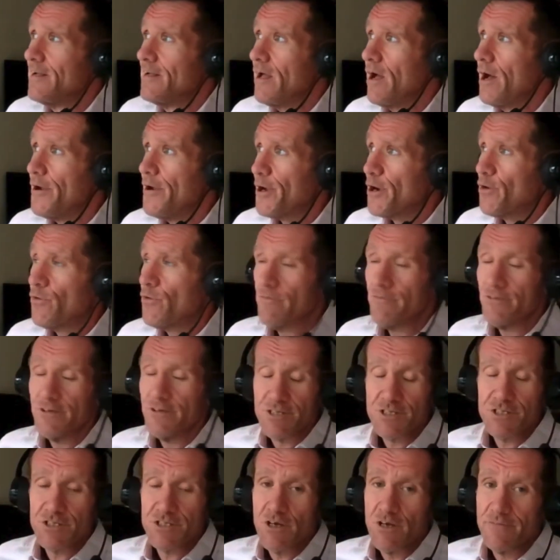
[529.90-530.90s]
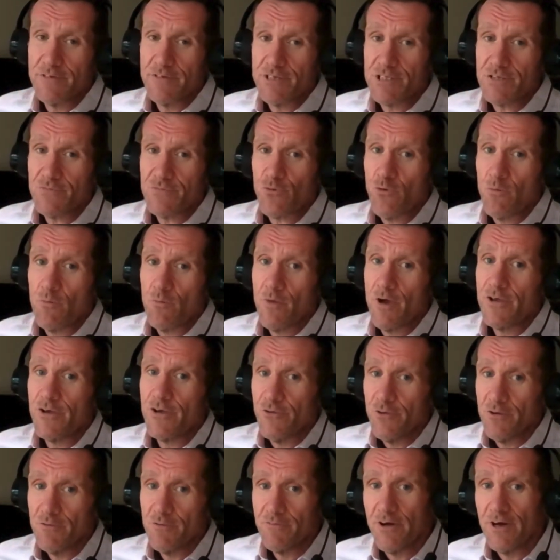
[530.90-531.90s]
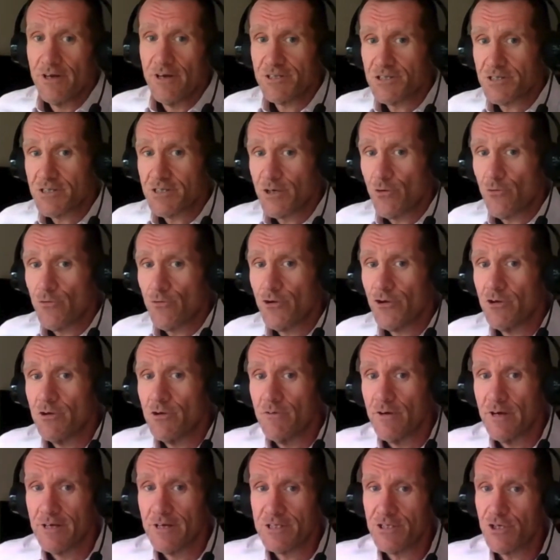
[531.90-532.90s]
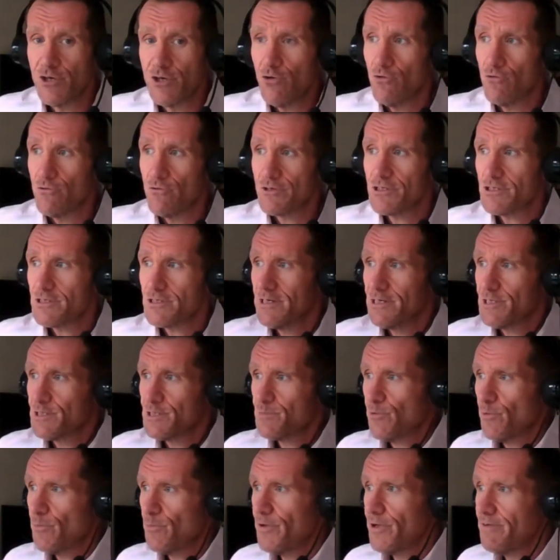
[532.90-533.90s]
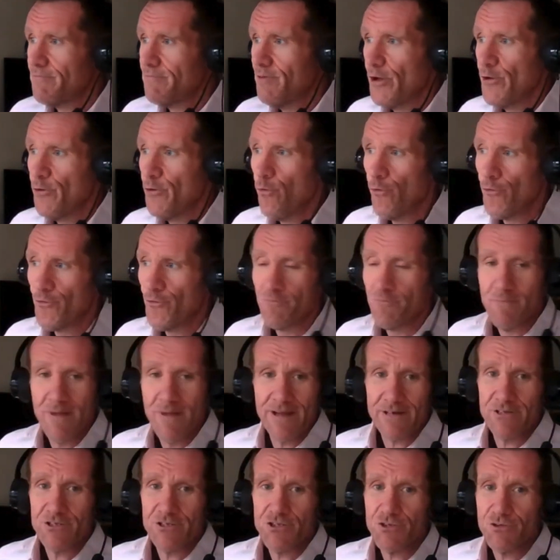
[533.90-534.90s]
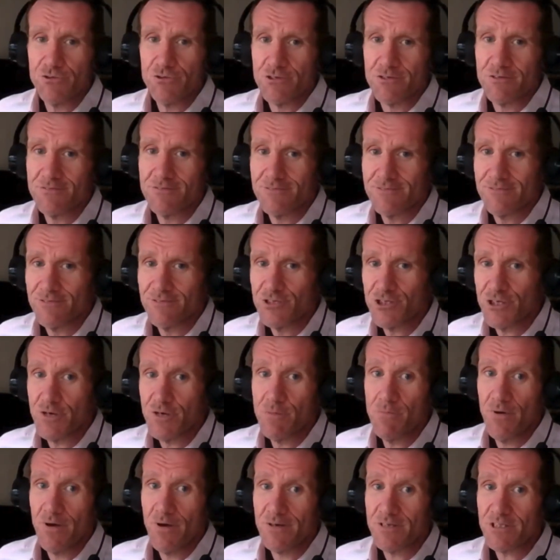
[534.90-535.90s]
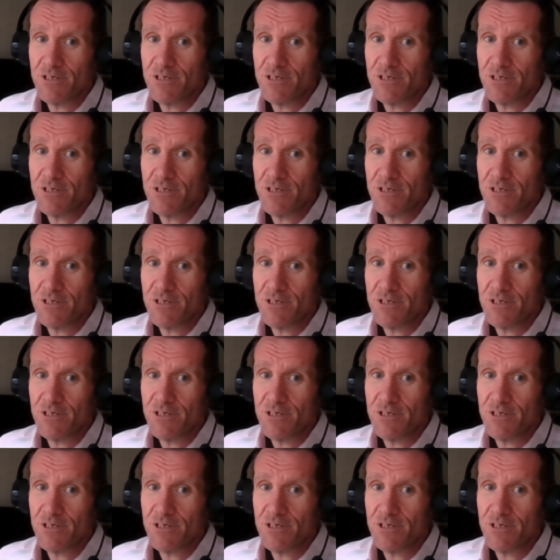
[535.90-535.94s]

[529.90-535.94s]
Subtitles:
an equivalent service from a university or a university course, it's probably an order of magnitude cheaper.